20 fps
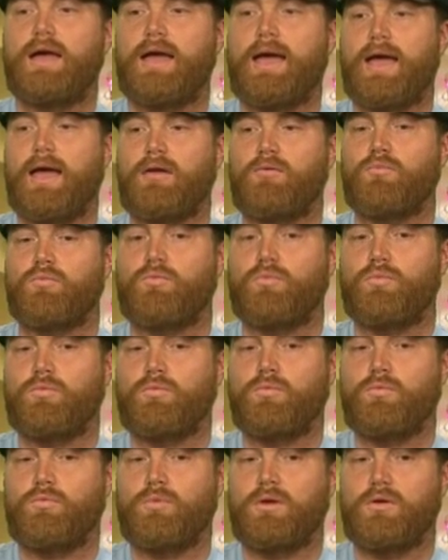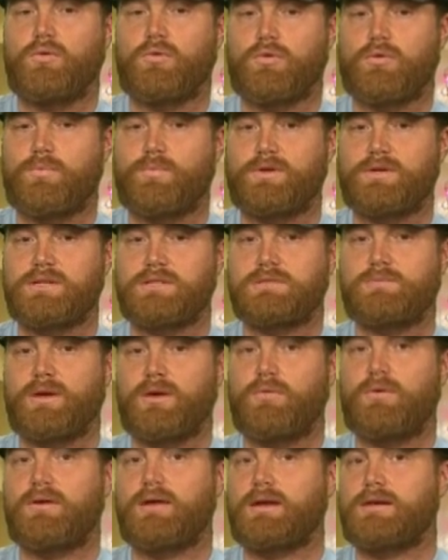And in order to
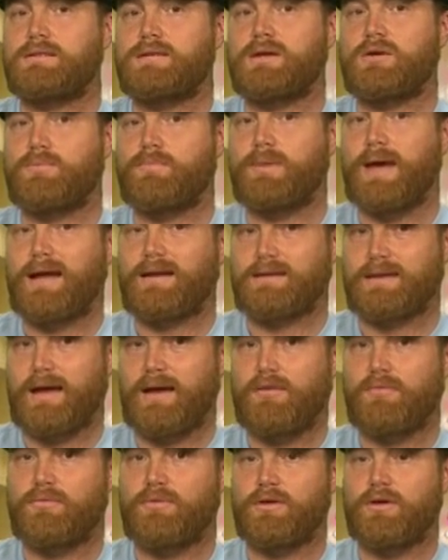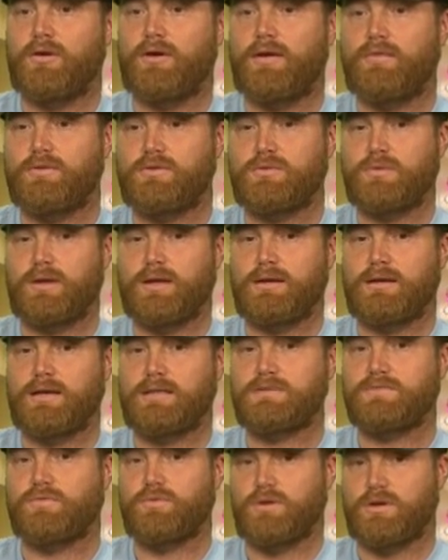participate, we got to take her back down there every 28
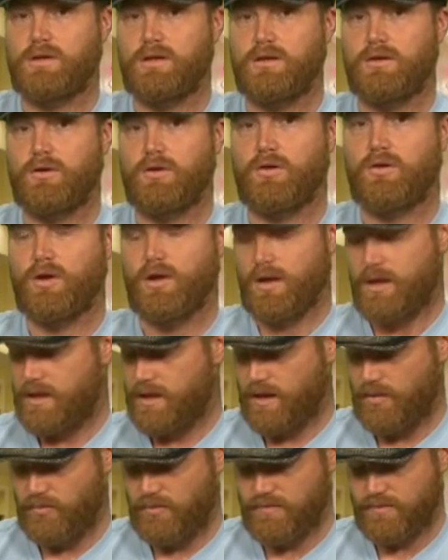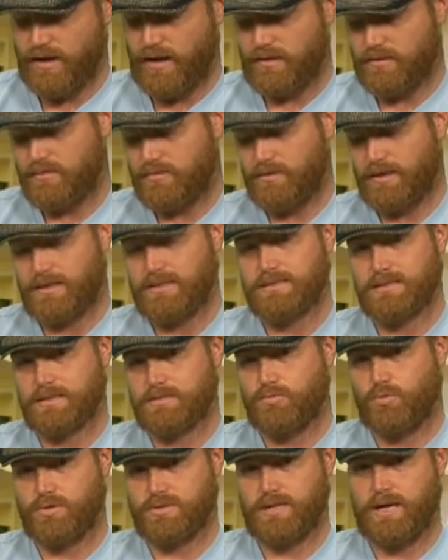days for a year, and we've got like
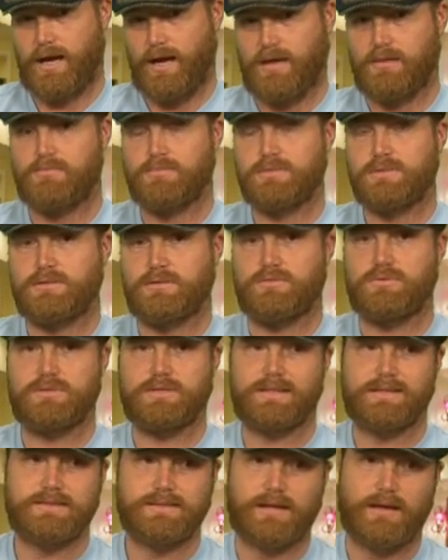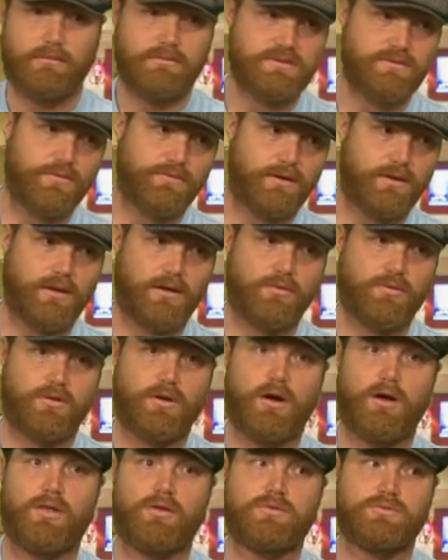6 more times. So 6 times
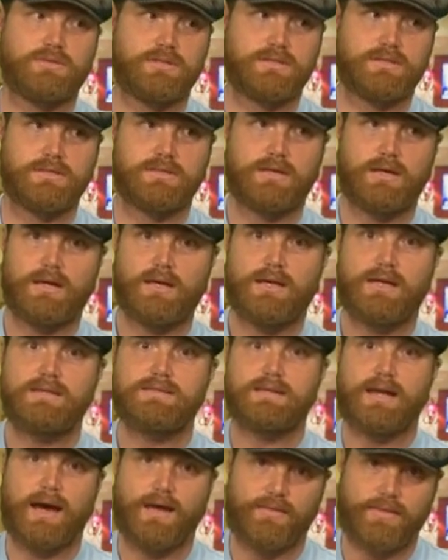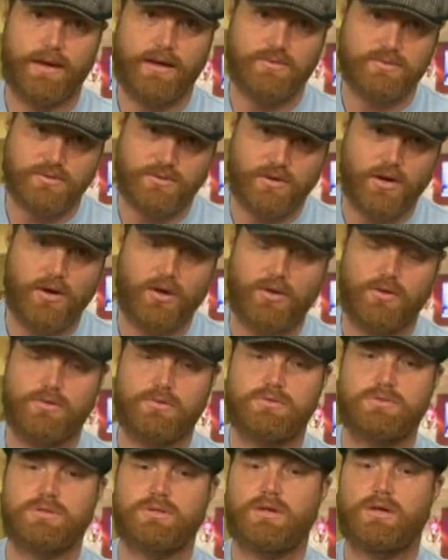$1,500 is
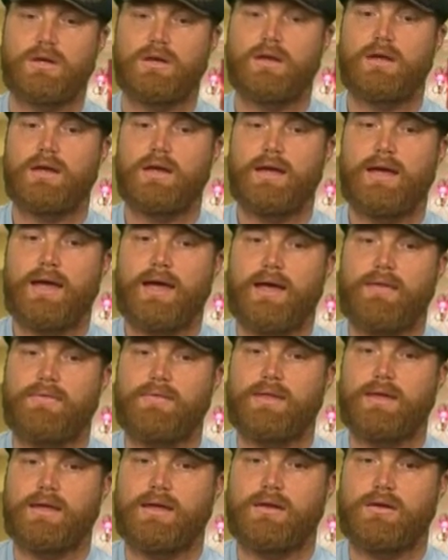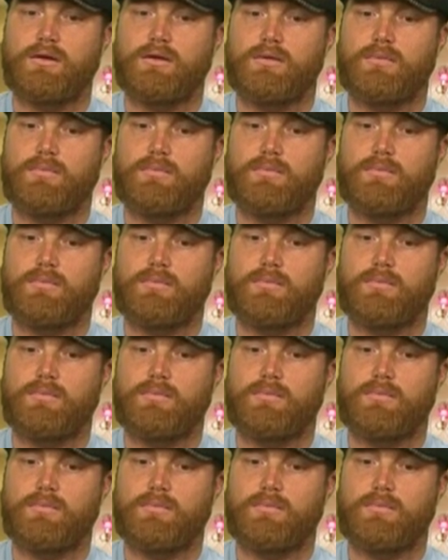$9,000, and then